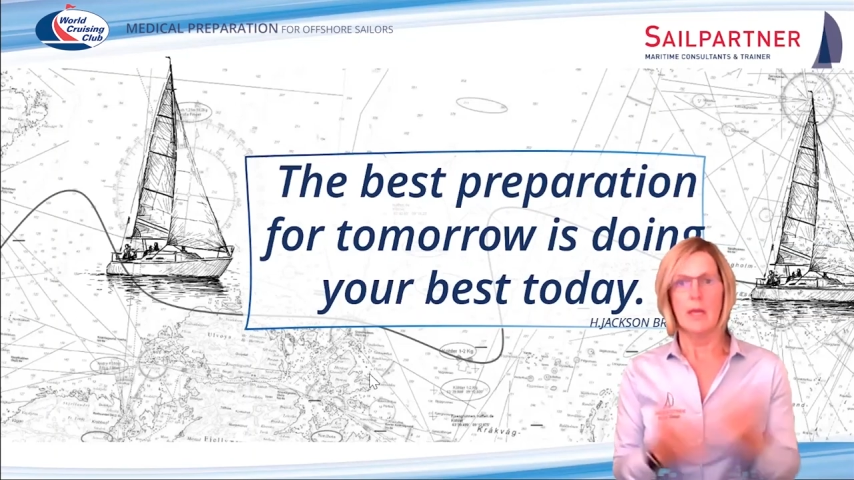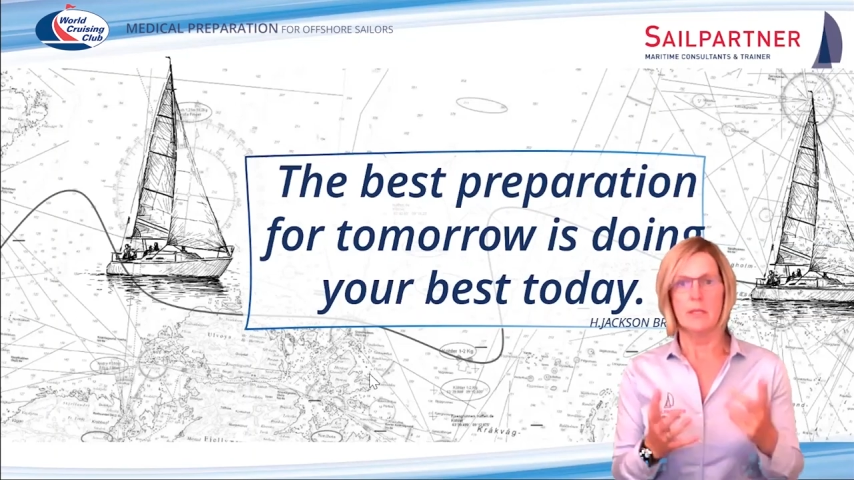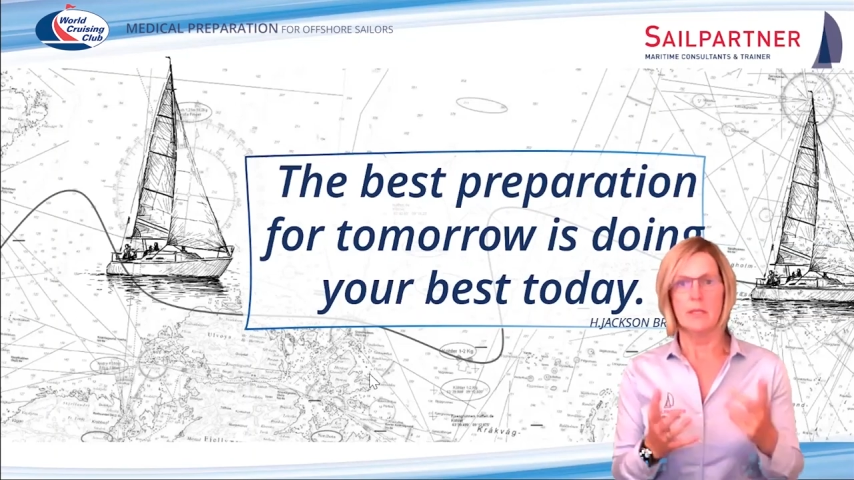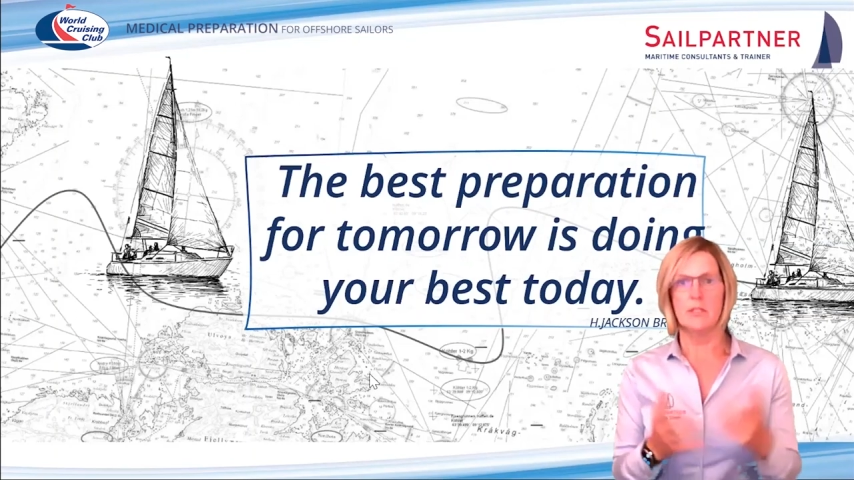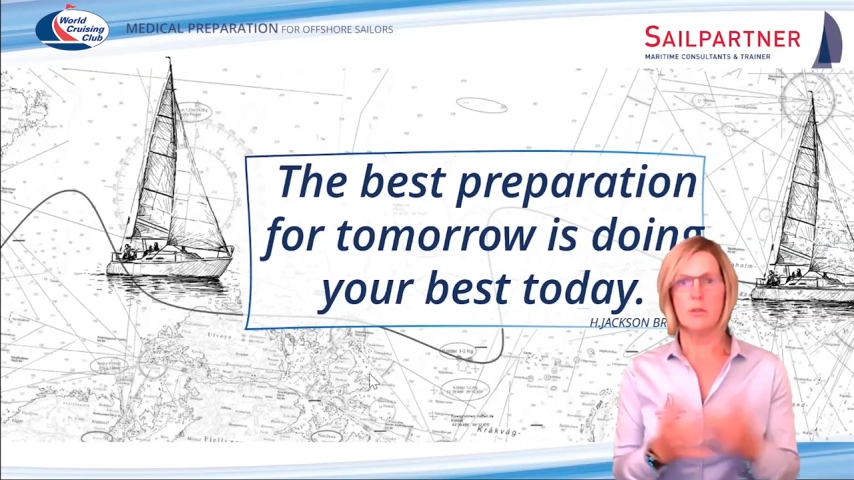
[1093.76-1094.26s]

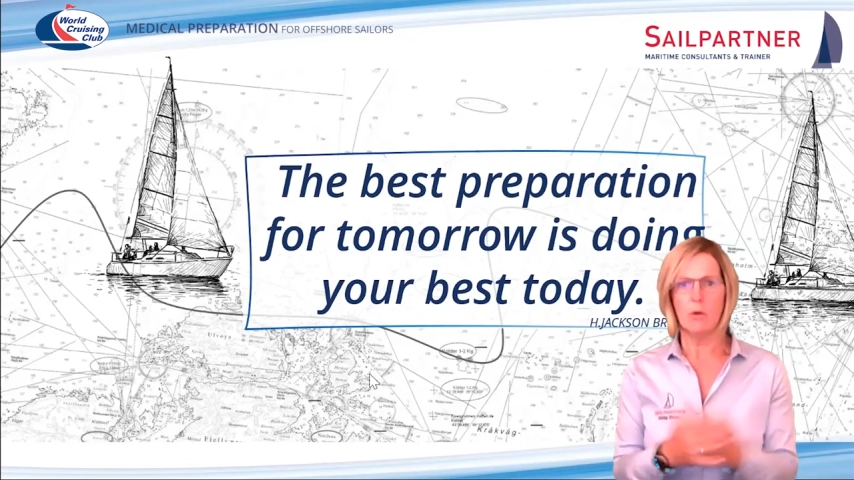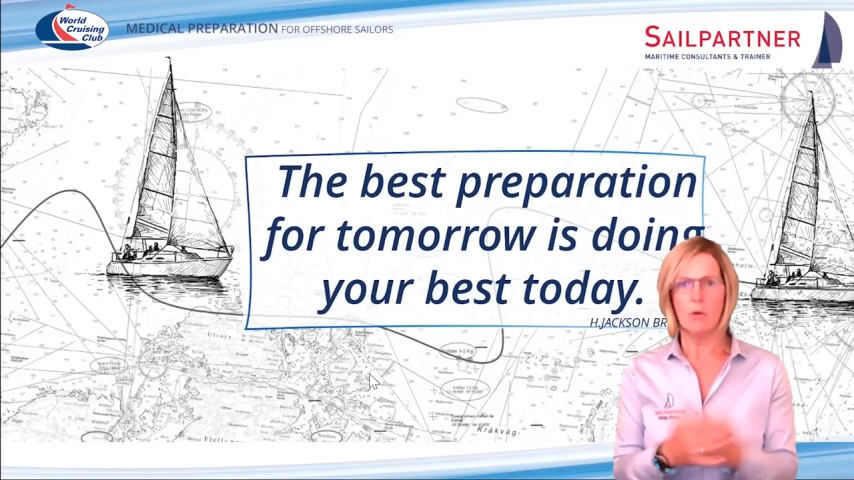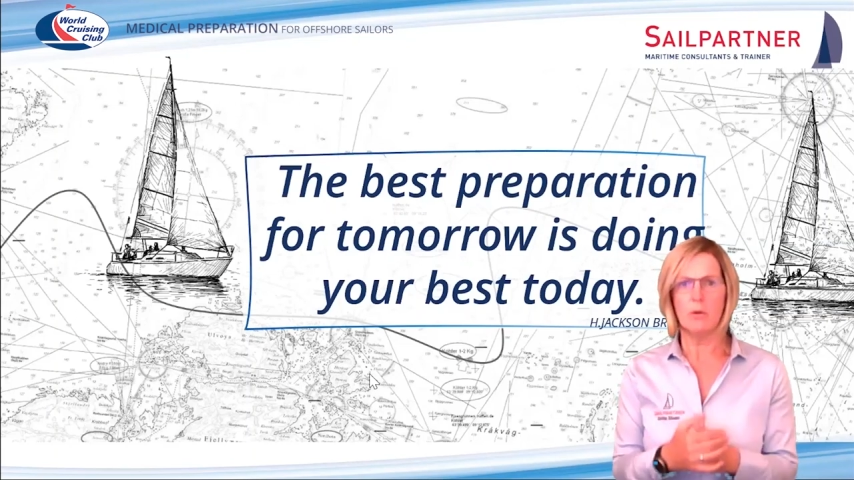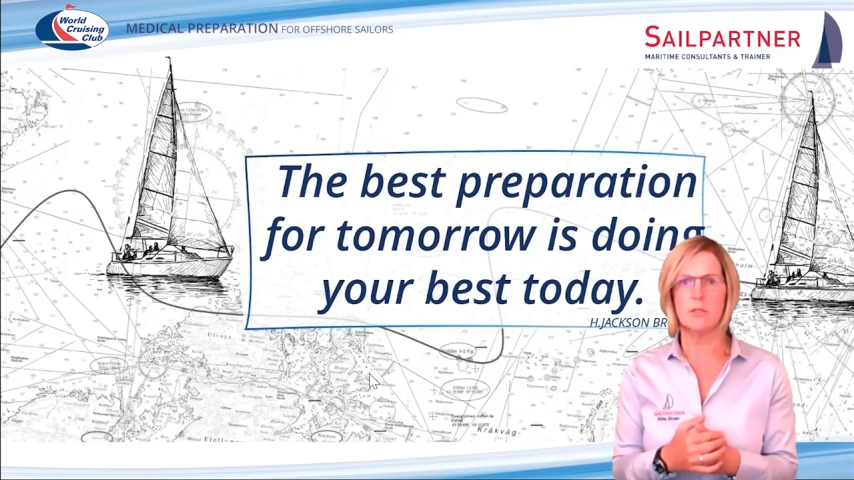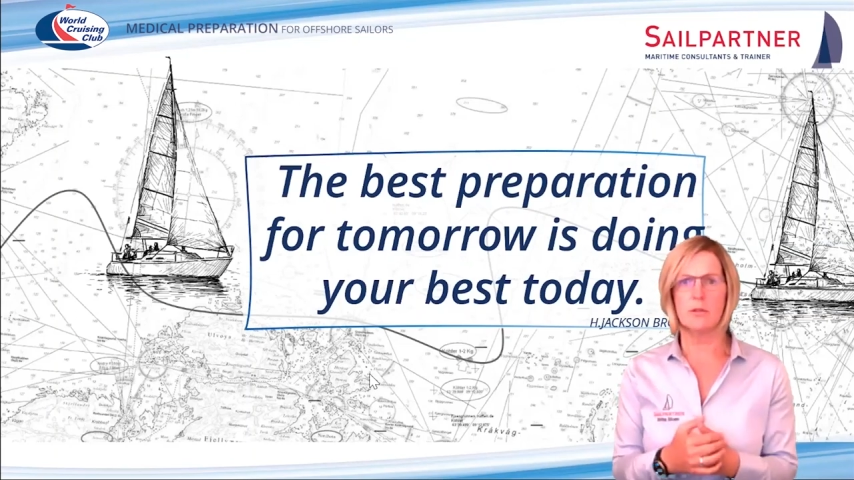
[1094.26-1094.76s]
Did you
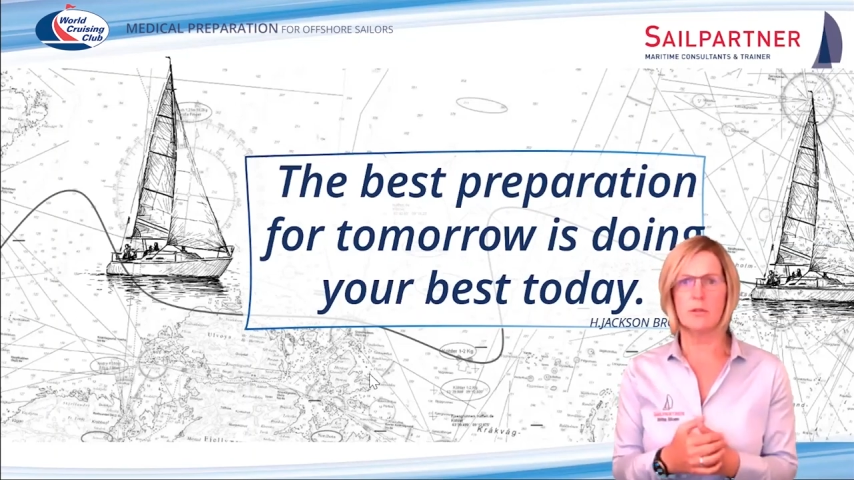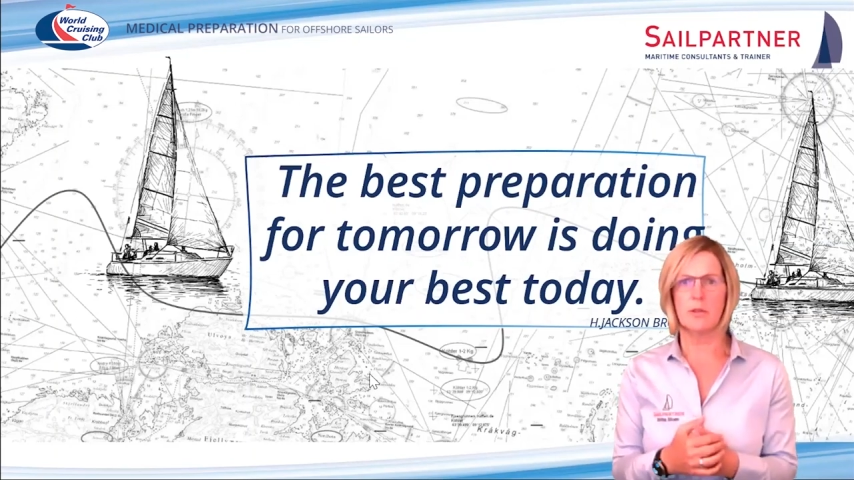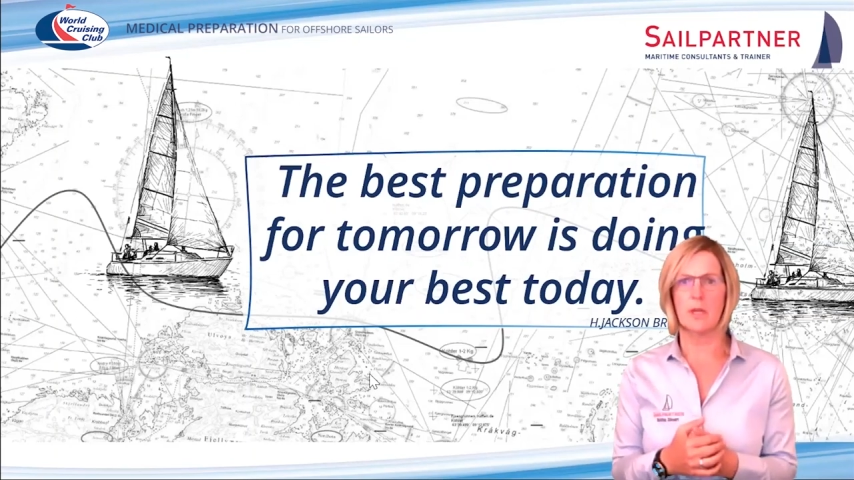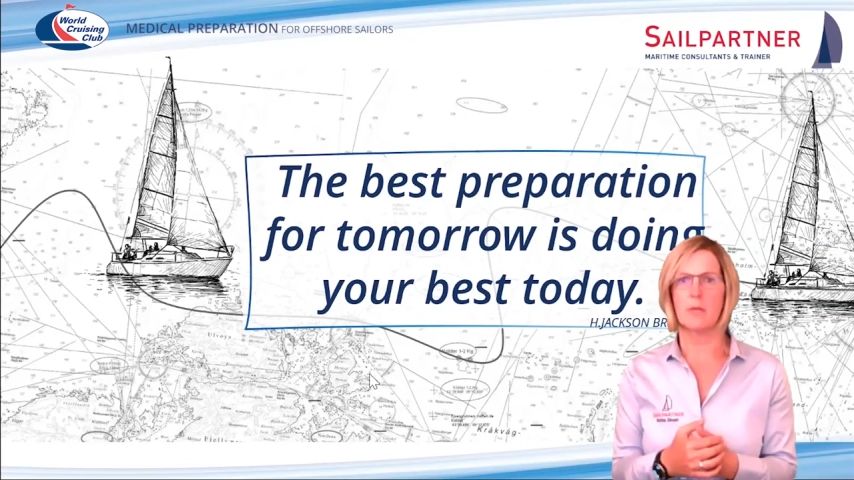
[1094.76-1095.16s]
also think